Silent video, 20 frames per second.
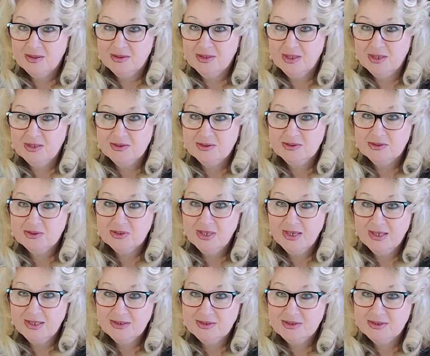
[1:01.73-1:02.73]
Nice
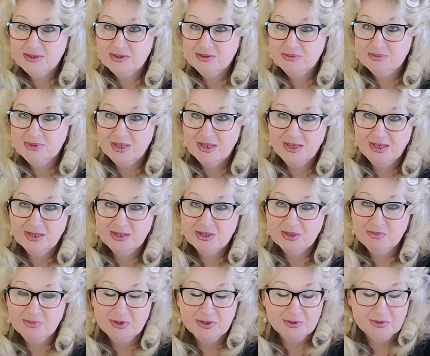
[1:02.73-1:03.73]
dress. They
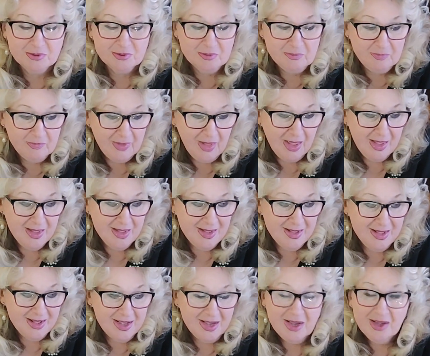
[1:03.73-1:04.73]
let me to
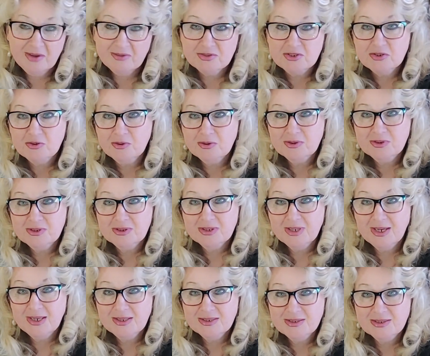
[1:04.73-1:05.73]
have short
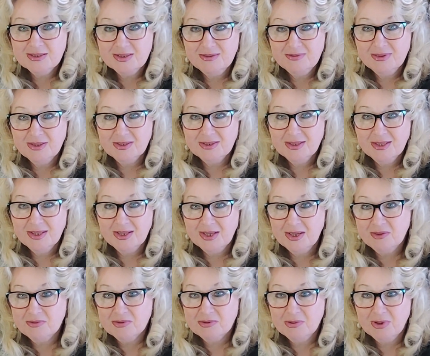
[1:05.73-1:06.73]
dress, even
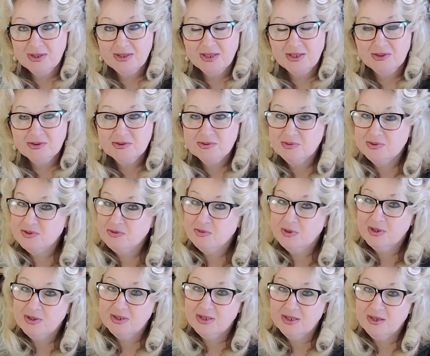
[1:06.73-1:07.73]
everyone else was
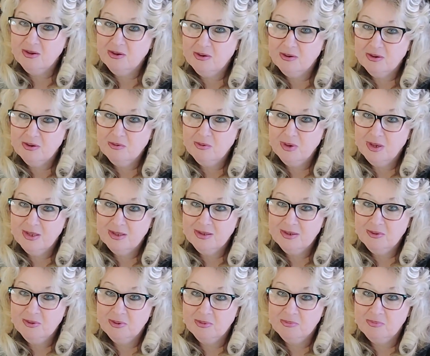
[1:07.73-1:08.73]
wearing long
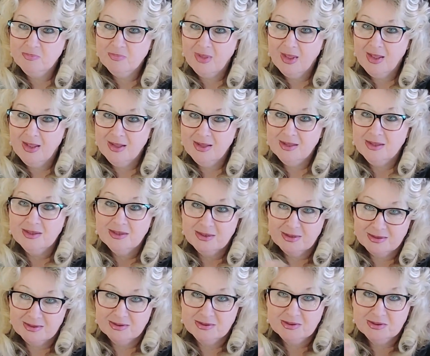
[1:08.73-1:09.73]
one.
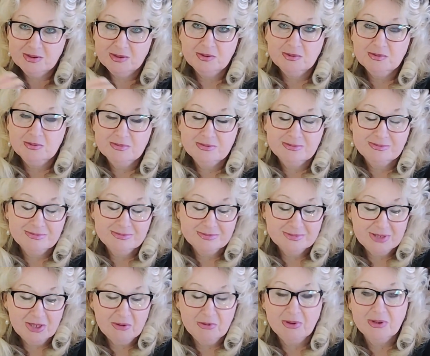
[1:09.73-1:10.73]
So
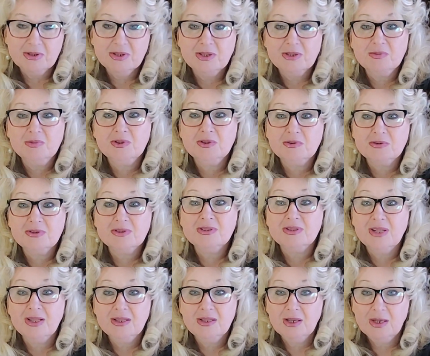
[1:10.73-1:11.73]
they wanted me to
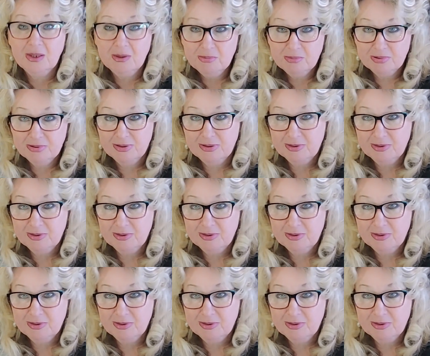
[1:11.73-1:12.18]
stand up.